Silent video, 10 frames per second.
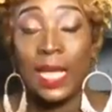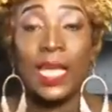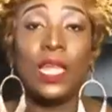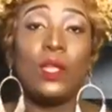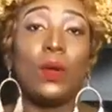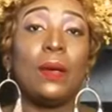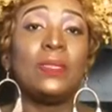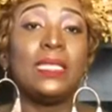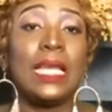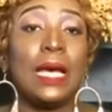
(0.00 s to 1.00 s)
in New
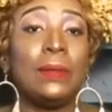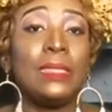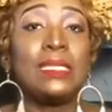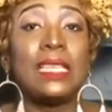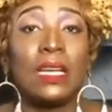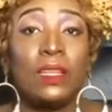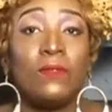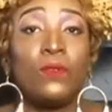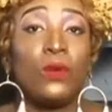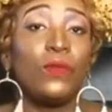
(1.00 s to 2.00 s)
Amsterdam, the
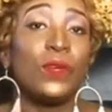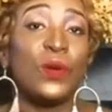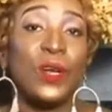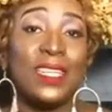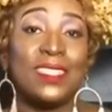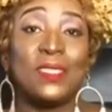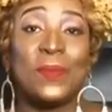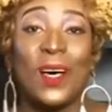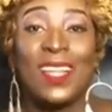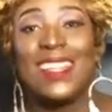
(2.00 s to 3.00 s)
second floor of the Gardens
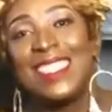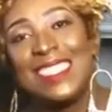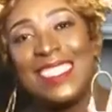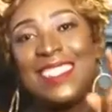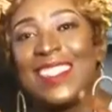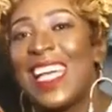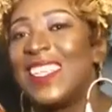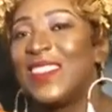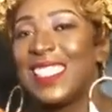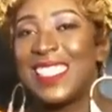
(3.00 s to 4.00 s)
Mall. See you
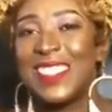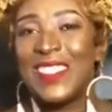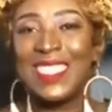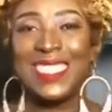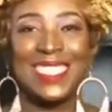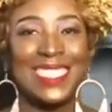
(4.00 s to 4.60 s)
guys real soon.